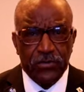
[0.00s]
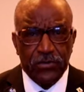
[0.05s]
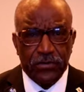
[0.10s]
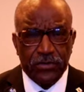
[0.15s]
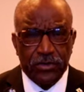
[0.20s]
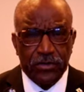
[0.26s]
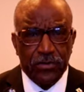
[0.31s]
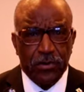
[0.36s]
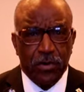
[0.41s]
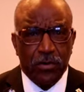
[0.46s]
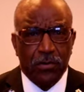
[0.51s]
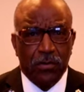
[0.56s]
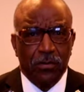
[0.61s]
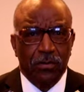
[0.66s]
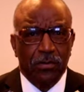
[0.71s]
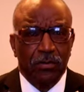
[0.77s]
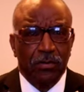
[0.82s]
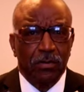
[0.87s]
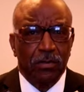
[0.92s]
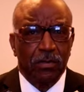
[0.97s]
for you to
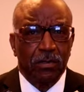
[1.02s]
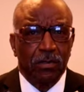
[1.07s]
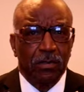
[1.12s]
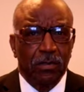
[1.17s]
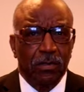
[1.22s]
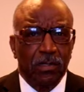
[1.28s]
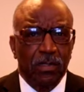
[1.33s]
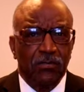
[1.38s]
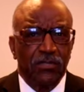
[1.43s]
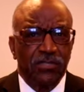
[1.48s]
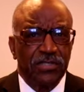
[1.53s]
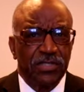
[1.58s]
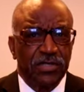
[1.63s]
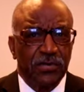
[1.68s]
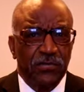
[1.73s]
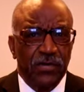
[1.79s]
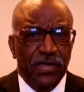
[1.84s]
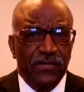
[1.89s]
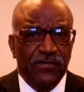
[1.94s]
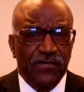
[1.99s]
know, it
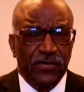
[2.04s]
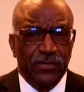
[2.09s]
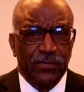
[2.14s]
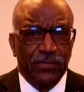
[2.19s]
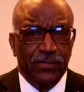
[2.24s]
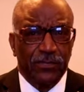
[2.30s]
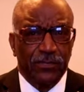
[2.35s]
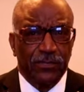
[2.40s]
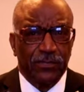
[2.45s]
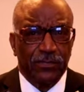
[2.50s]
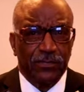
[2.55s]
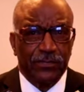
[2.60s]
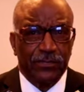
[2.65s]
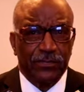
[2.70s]
was anywhere from